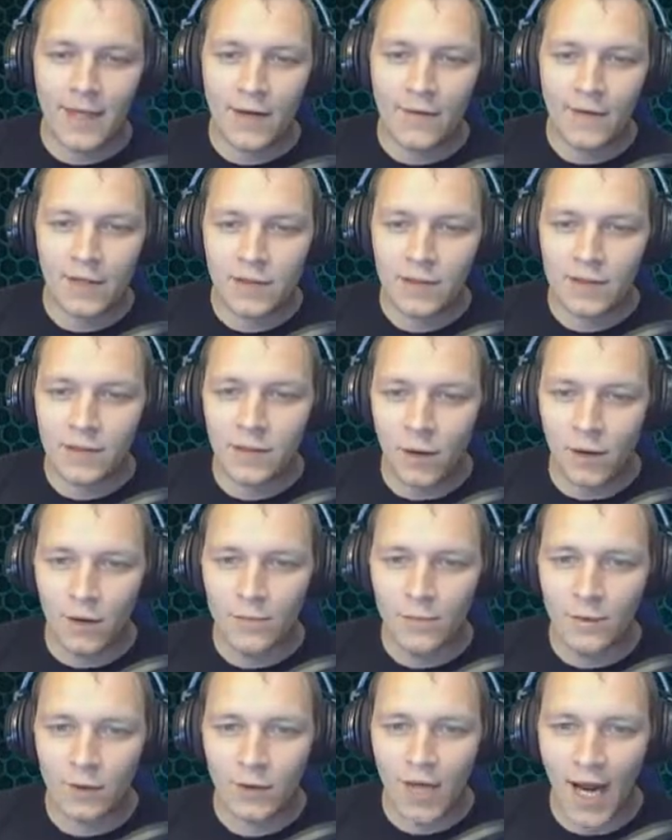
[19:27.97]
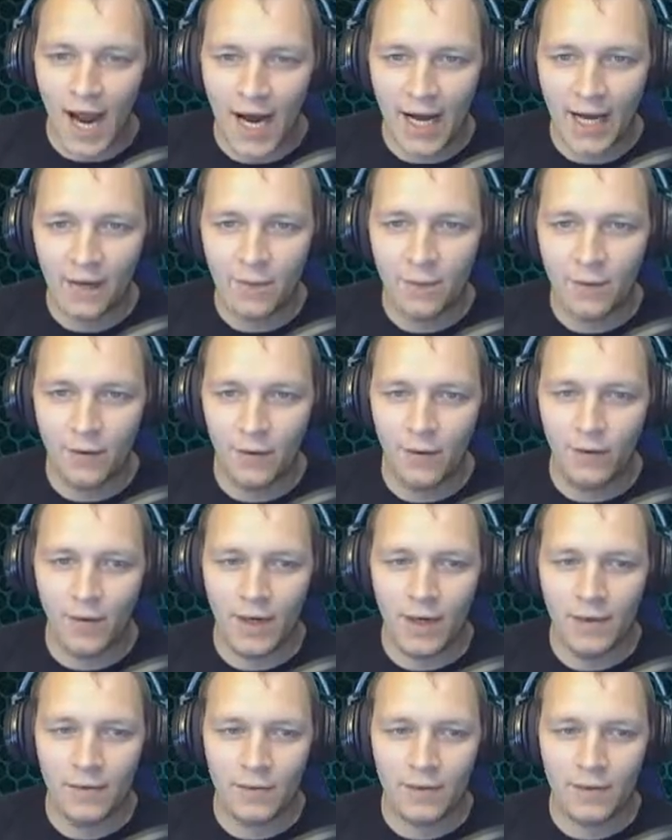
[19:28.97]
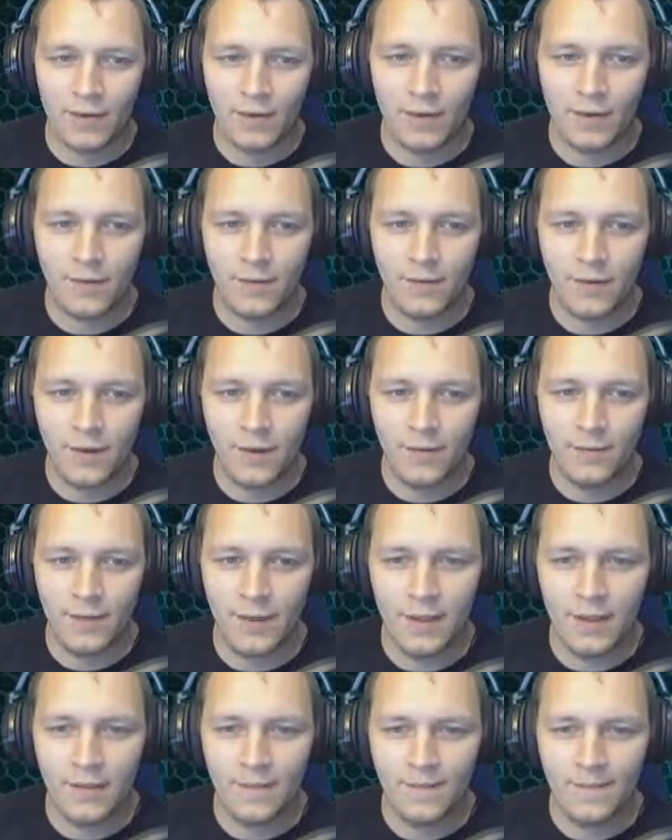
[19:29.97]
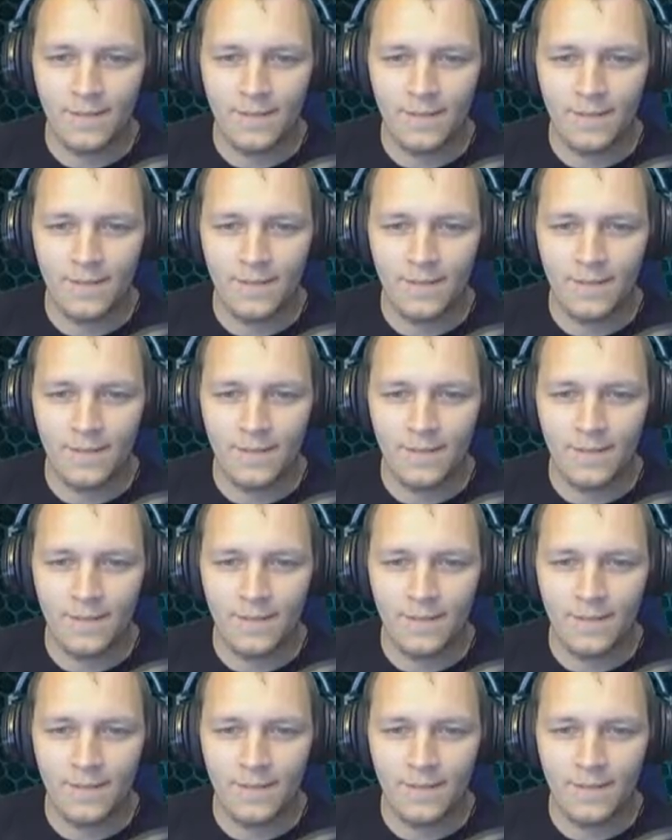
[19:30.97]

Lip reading: there is so much hype around Witcher 3 at the minute.